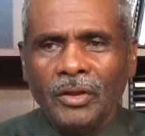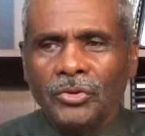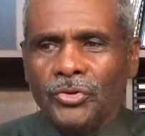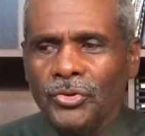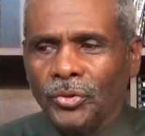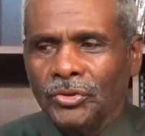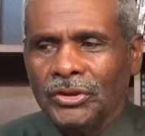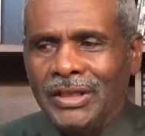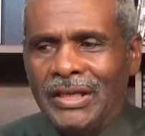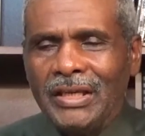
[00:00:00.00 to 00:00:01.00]
through your
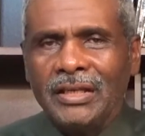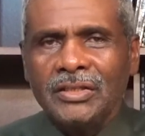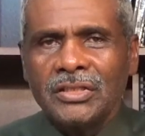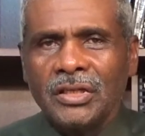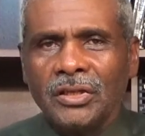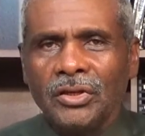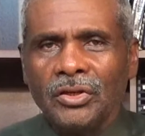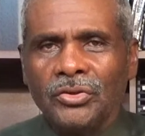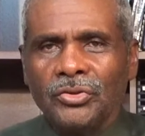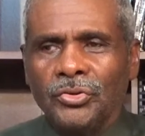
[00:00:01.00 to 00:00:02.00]
deeds,
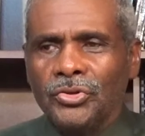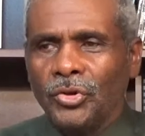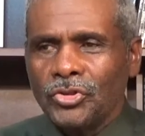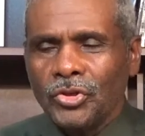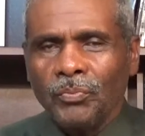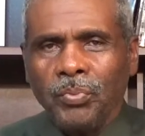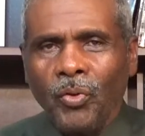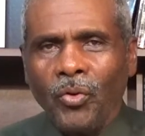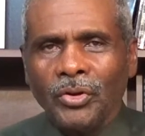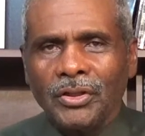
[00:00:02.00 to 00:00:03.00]
through your
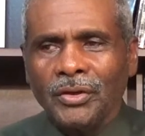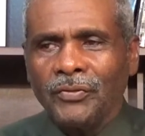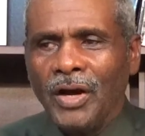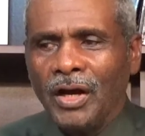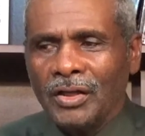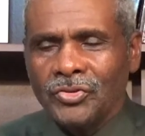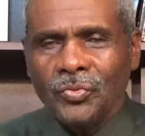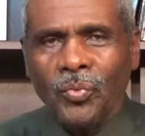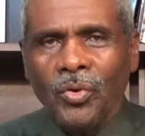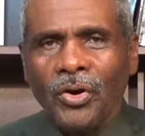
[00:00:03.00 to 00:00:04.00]
support of God's
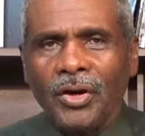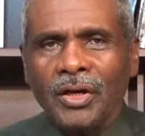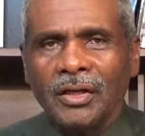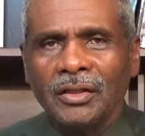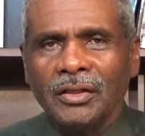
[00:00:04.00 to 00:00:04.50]
work.